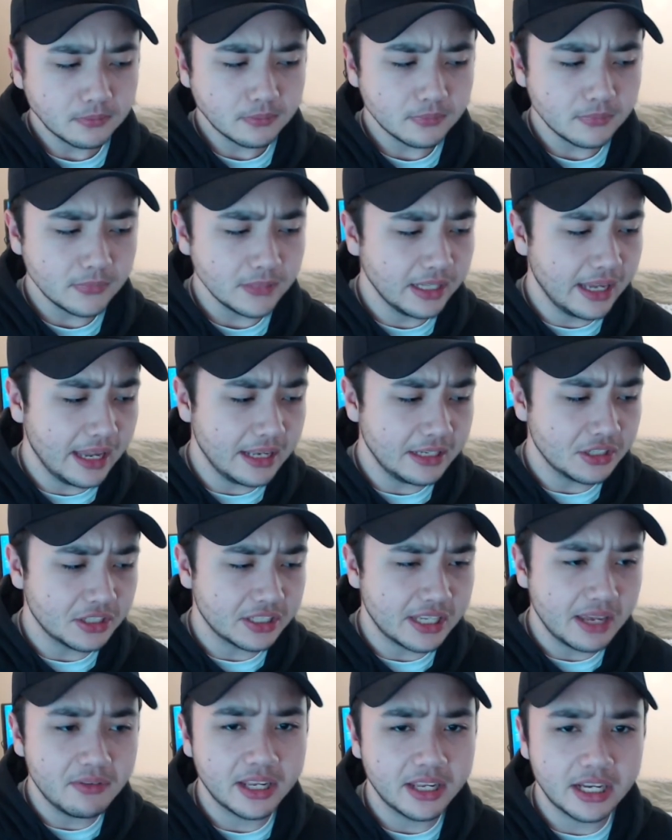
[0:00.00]
and just
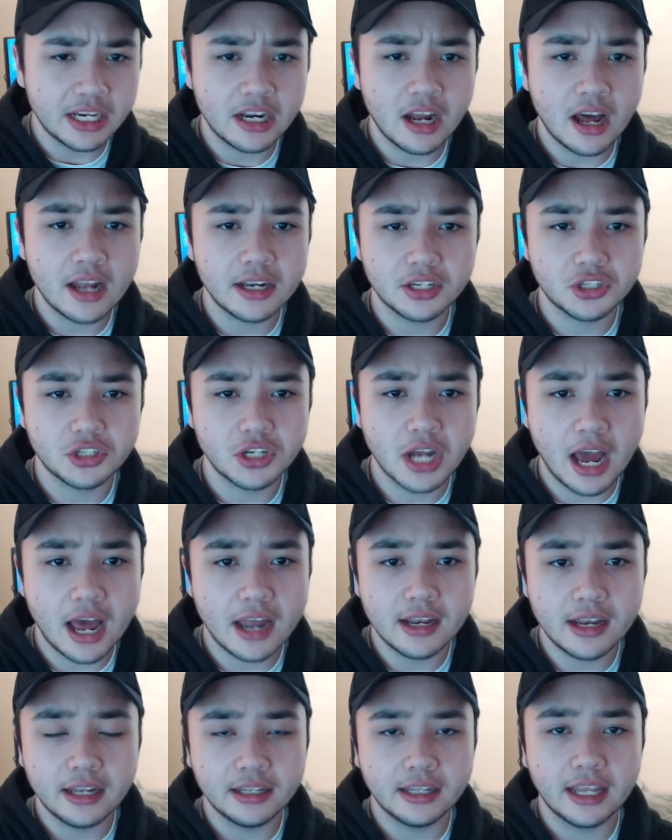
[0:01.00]
giving it an honest shot
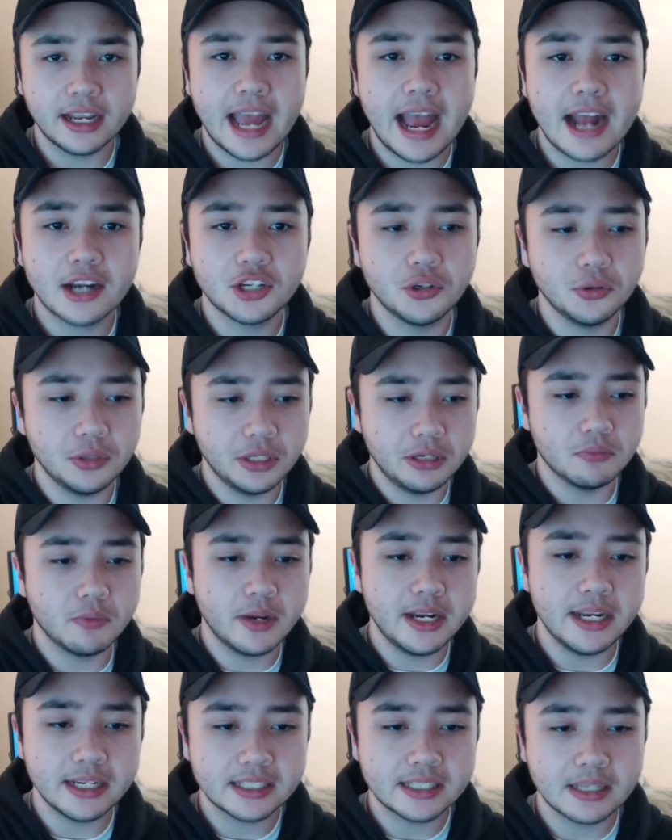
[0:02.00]
and like actually
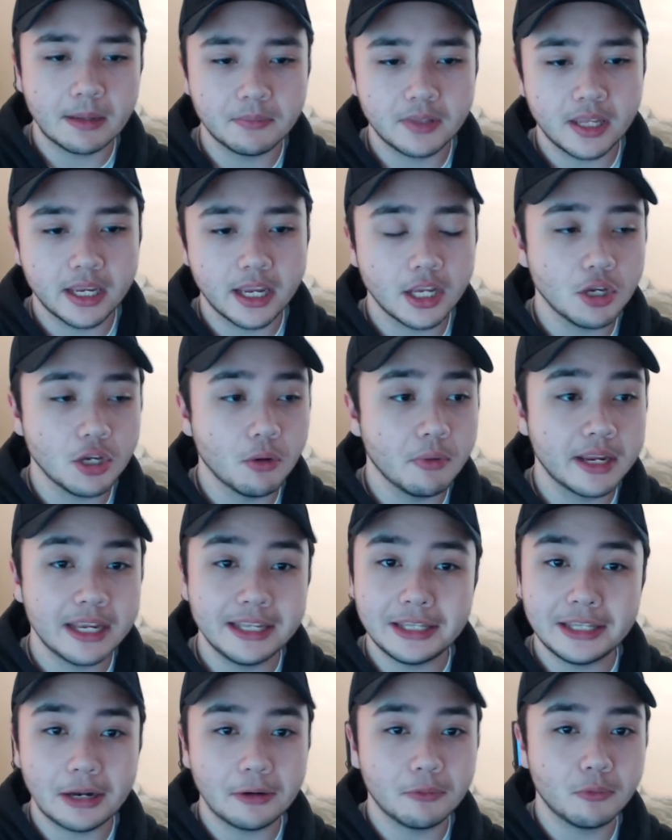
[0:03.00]
reading something and going in
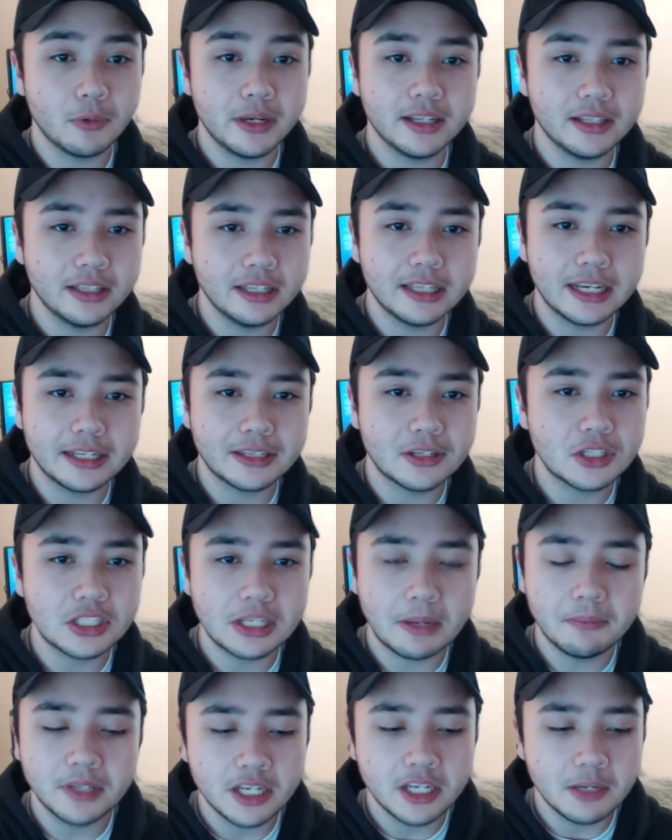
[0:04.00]
there weekly. Like there's
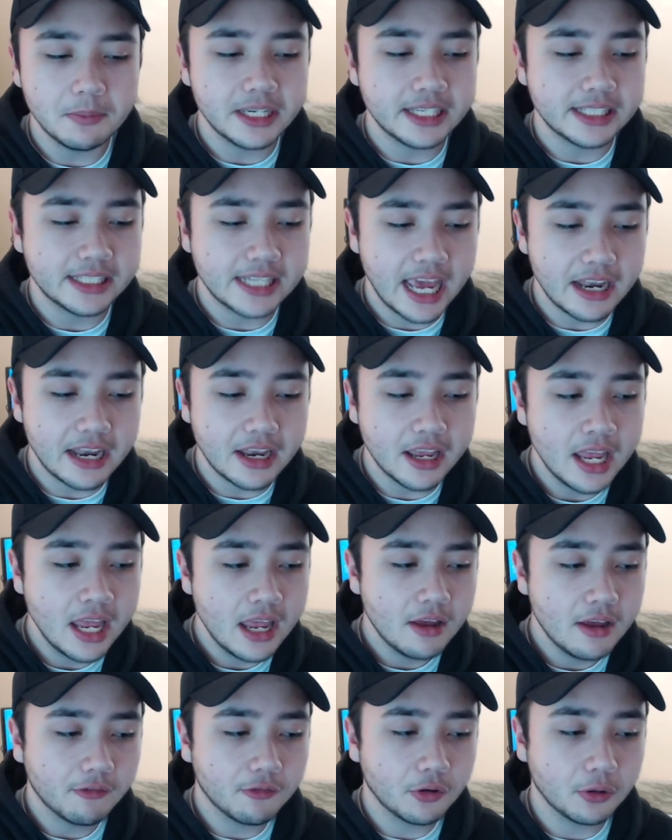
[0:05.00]
something to be said
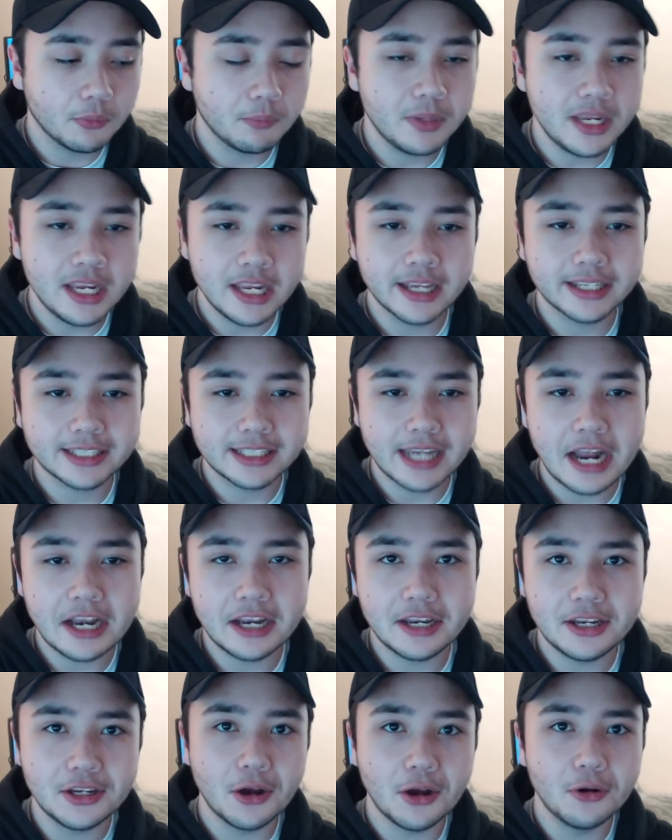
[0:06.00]
for being excited
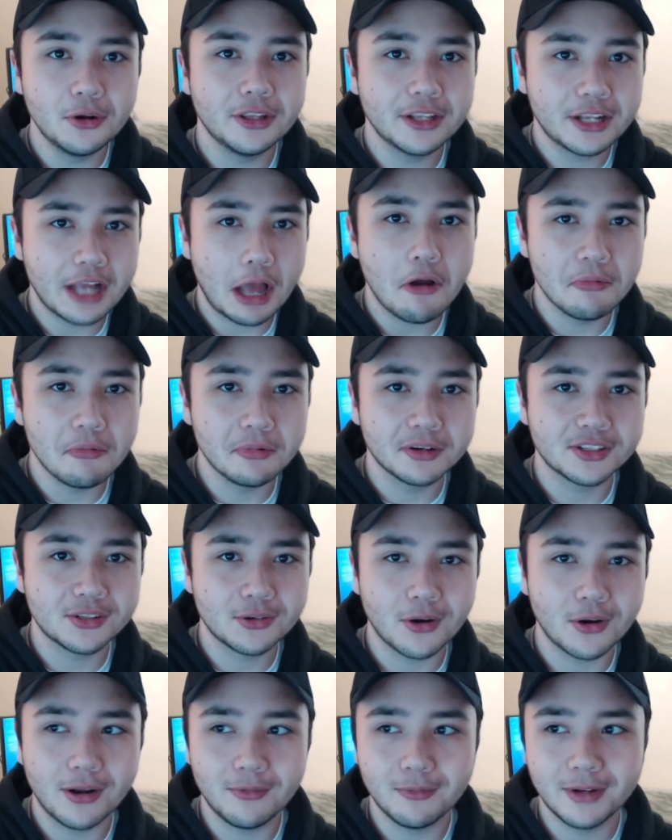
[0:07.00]
to go to the comic book
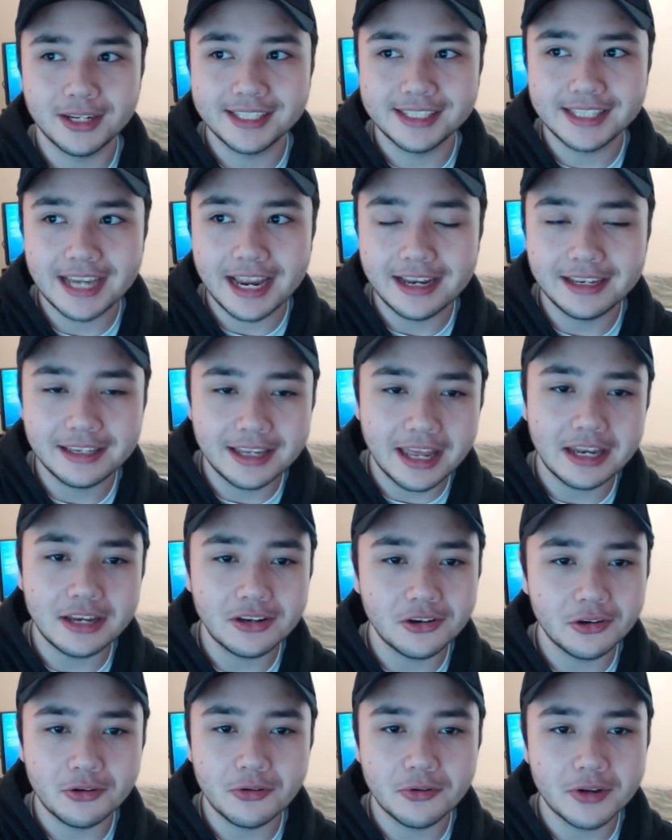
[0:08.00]
store on Wednesday and getting your
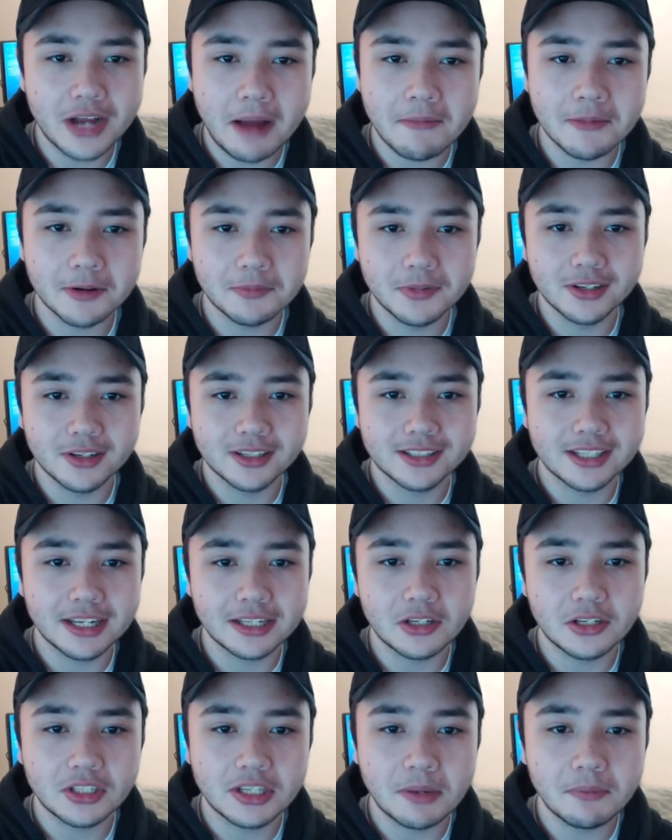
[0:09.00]
new comic books. Like
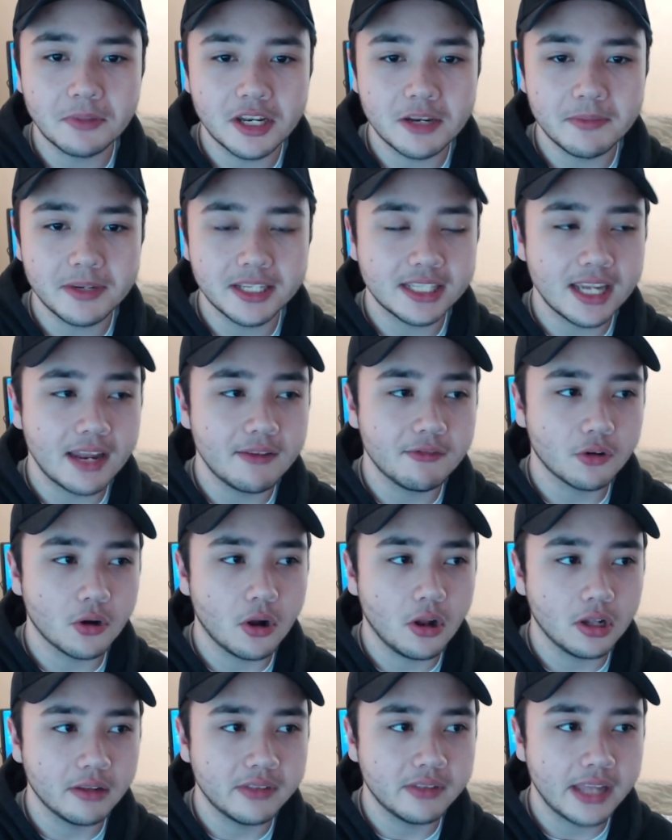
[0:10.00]
there's something to be said for
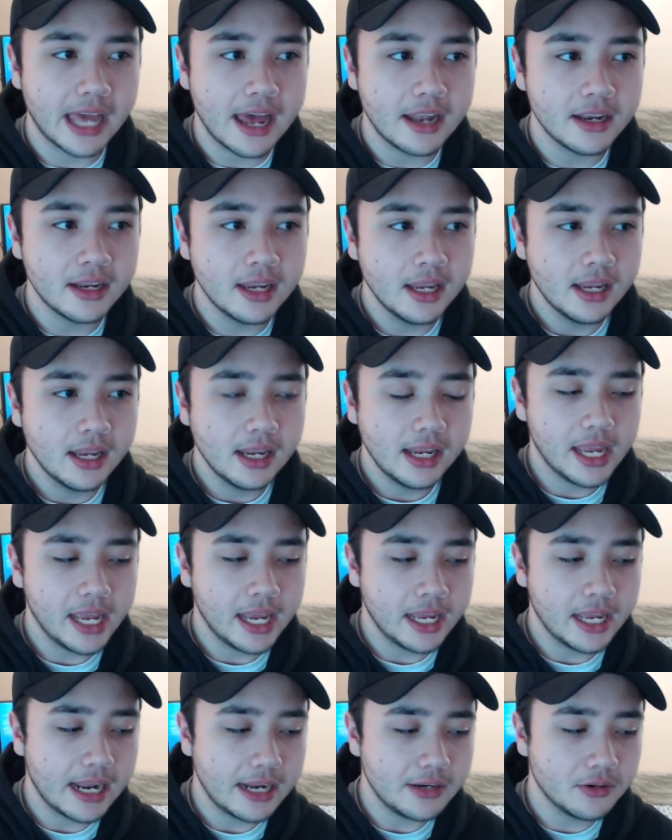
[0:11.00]
all of that.
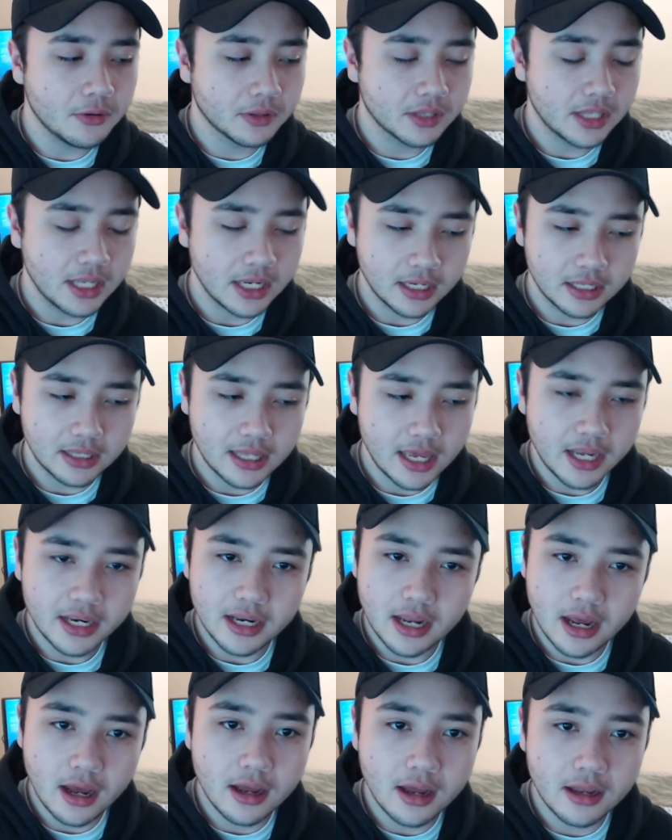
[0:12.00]
And I don't think that uh,